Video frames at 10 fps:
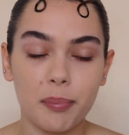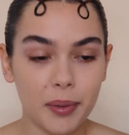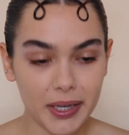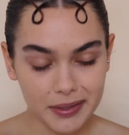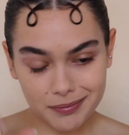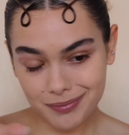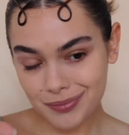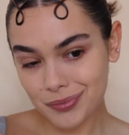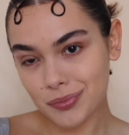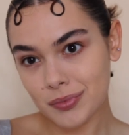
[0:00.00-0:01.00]
But
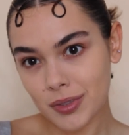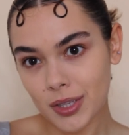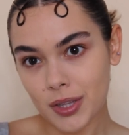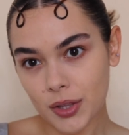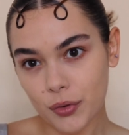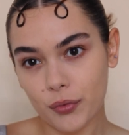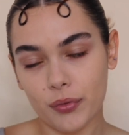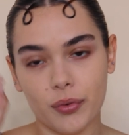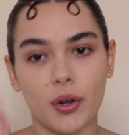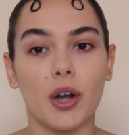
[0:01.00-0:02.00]

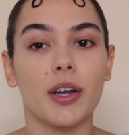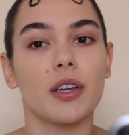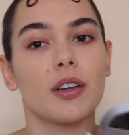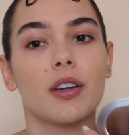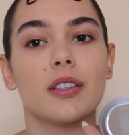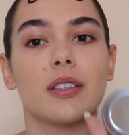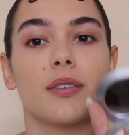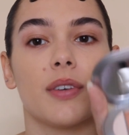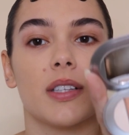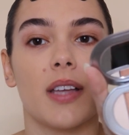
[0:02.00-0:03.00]
for Ariana Grande's
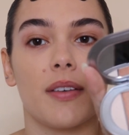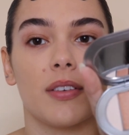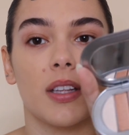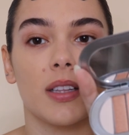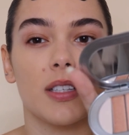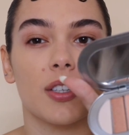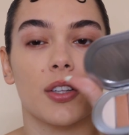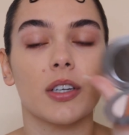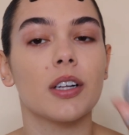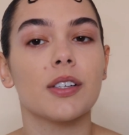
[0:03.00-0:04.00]
defense, I feel like these are
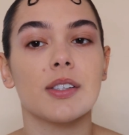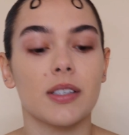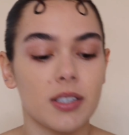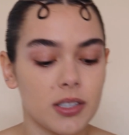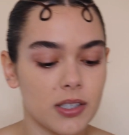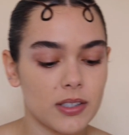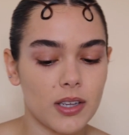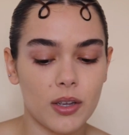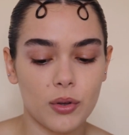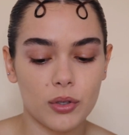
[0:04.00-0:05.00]
the colors that she does
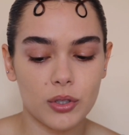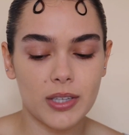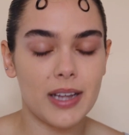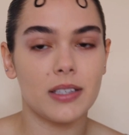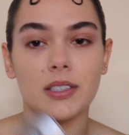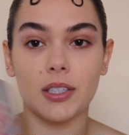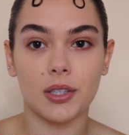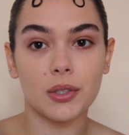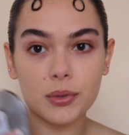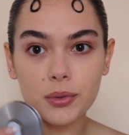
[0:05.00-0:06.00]
tend to
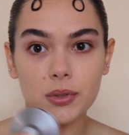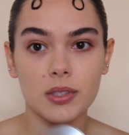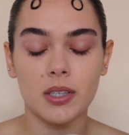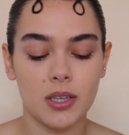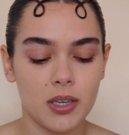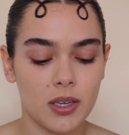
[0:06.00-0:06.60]
use